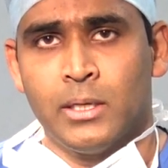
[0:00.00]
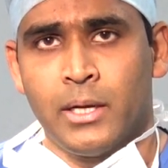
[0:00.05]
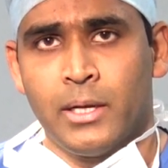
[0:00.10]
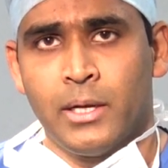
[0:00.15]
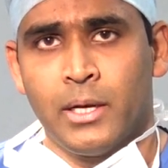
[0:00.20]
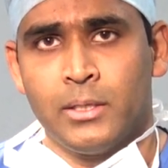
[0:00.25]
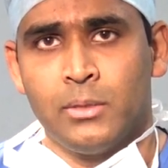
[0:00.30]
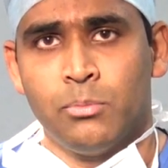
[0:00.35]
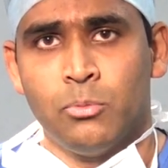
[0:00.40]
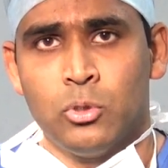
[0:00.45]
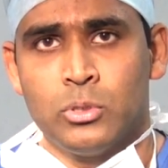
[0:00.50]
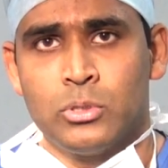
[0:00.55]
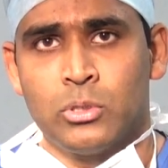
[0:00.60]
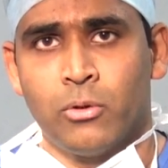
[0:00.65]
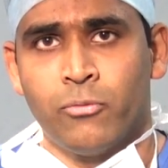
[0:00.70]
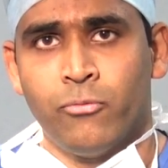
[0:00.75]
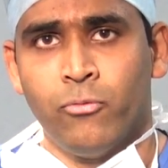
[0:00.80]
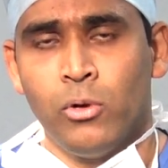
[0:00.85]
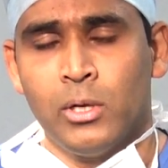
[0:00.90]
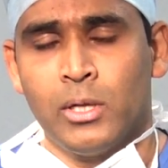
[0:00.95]
an utmost
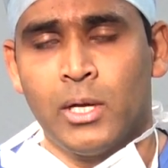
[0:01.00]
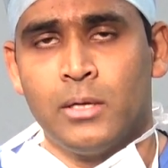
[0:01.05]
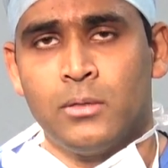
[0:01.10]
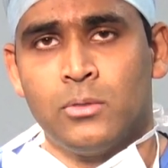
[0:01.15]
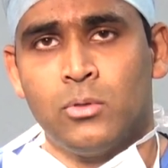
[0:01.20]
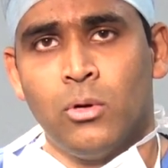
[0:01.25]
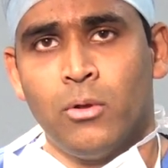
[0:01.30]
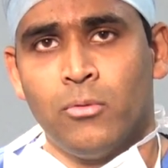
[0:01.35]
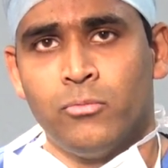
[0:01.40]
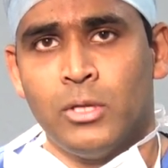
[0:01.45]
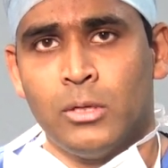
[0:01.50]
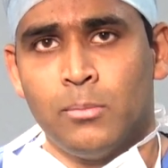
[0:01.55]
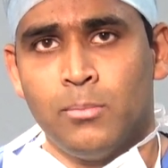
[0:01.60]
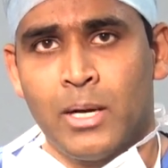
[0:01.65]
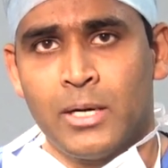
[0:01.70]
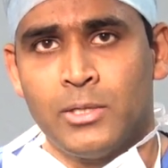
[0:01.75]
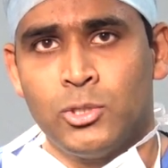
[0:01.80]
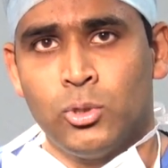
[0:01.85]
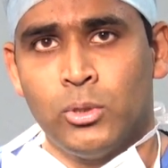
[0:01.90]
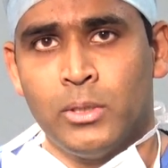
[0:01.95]
of full control of their
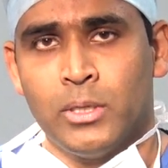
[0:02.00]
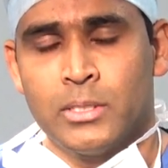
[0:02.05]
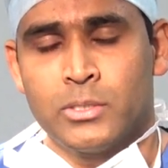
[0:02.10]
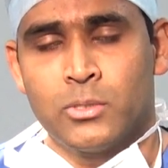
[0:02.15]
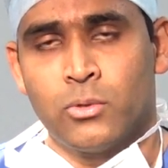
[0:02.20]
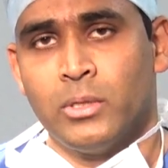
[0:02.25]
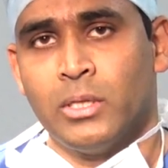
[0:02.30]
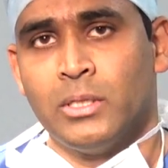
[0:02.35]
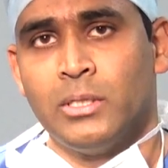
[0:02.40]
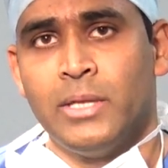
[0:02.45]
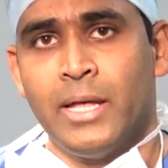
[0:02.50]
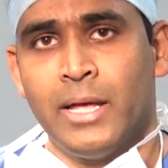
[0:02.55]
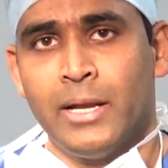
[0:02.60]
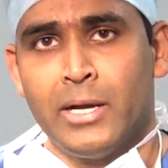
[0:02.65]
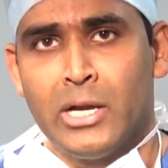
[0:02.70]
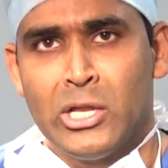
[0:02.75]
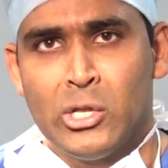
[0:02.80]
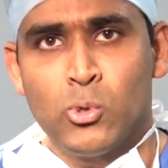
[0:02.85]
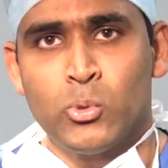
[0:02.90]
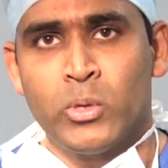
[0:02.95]
blood sugar so that their
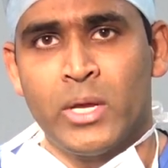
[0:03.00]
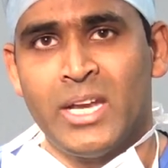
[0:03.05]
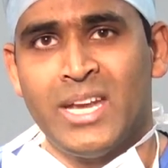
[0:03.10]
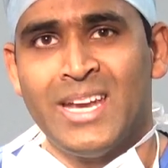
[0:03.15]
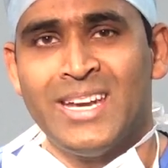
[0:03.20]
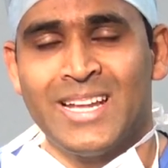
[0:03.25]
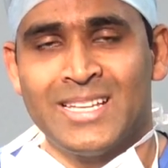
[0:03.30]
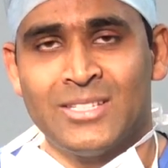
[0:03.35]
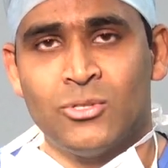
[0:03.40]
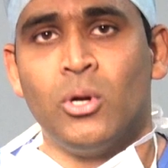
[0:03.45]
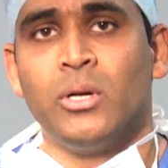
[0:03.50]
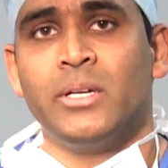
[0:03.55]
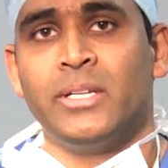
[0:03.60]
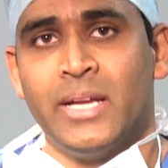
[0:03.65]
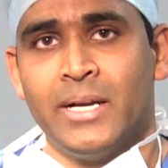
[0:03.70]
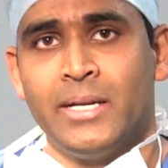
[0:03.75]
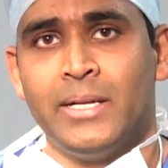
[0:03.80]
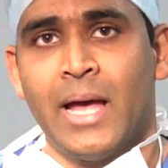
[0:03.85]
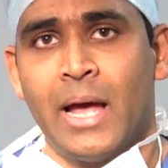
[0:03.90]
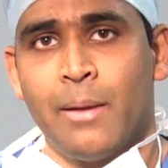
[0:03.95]
new kidney does not
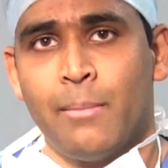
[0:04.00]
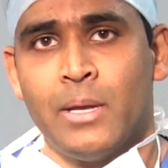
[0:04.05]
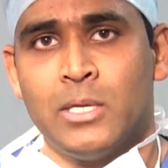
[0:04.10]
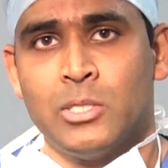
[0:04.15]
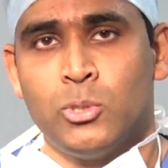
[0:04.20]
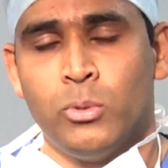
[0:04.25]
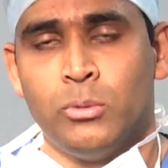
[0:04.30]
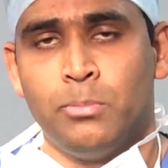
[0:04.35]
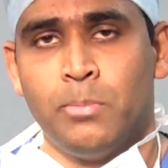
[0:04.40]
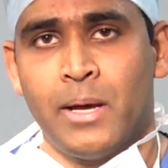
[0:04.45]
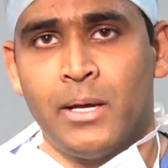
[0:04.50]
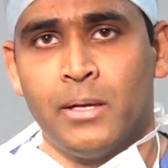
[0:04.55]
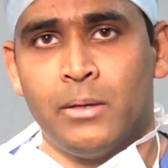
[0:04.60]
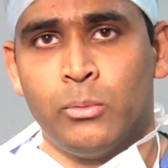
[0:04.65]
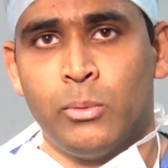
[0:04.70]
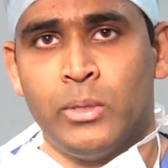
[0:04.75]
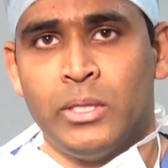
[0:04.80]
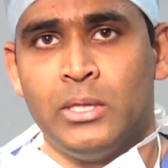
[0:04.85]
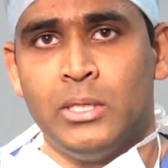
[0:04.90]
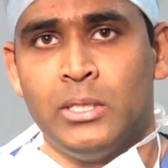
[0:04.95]
get damaged with, uh,
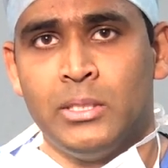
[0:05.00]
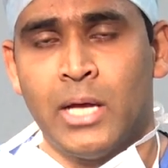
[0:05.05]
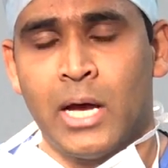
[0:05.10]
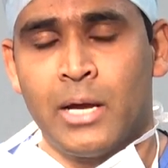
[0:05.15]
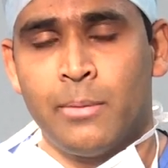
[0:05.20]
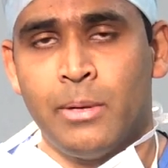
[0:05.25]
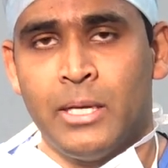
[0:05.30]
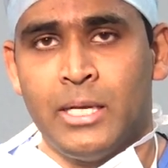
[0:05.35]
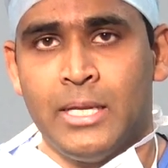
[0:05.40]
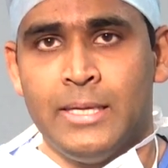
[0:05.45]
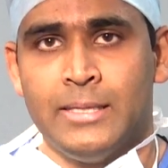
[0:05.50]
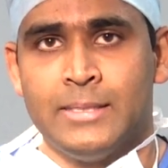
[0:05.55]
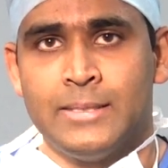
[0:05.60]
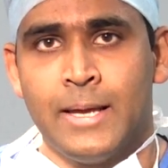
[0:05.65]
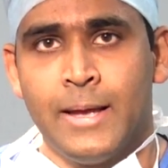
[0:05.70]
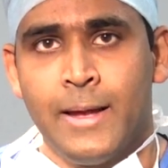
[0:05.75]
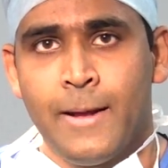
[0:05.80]
with diabetes